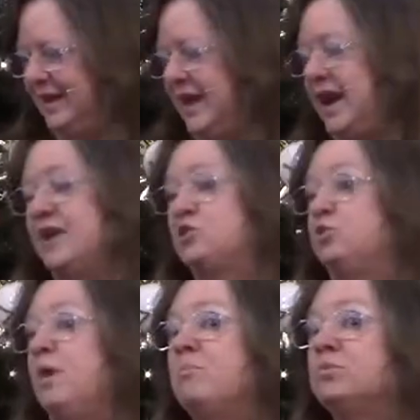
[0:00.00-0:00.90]
And I
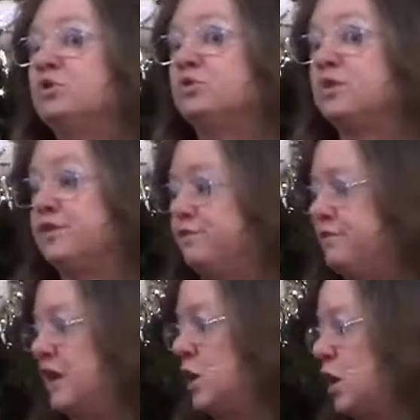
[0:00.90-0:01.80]
trembled with
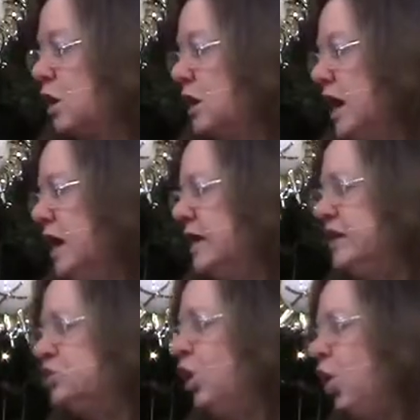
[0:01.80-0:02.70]
fear.
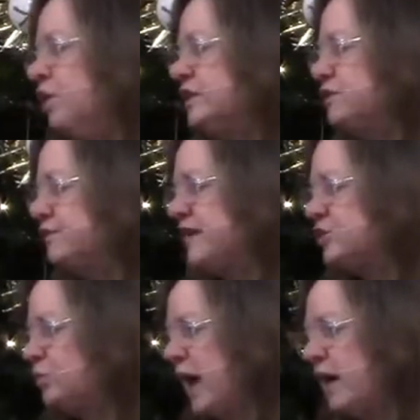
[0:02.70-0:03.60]
He turned his
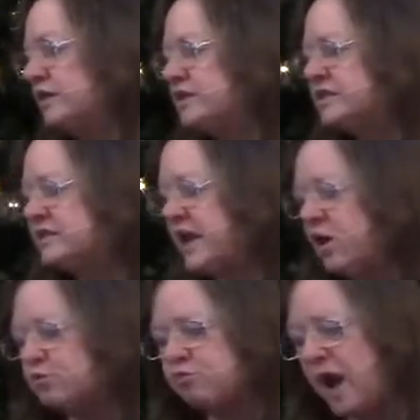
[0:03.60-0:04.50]
face around and
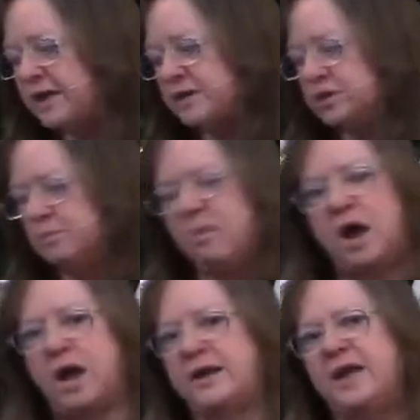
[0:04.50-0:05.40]
stared right into
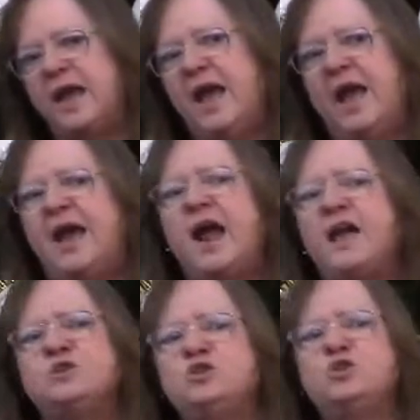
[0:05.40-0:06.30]
mine, and
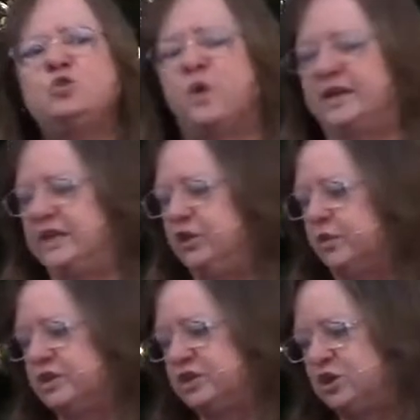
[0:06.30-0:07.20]
I knew what he
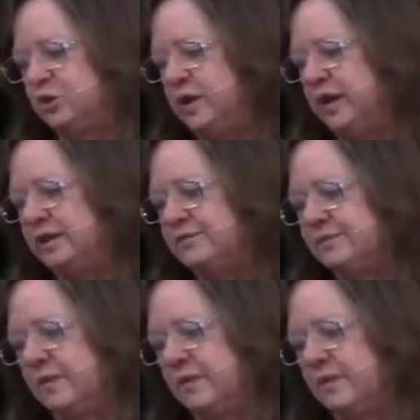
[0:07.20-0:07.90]
was doing.